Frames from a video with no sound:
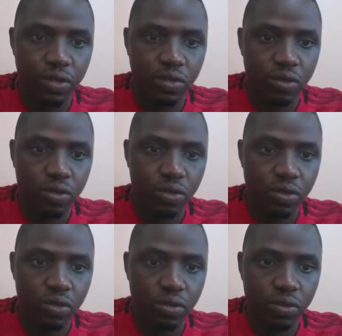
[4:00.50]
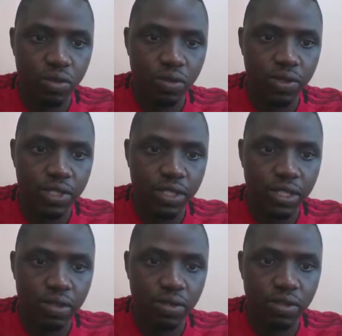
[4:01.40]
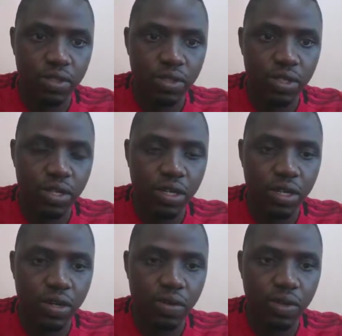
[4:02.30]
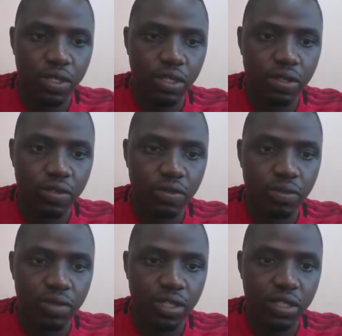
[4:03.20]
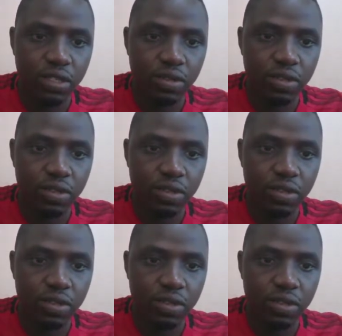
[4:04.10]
So also our second, our date of birth,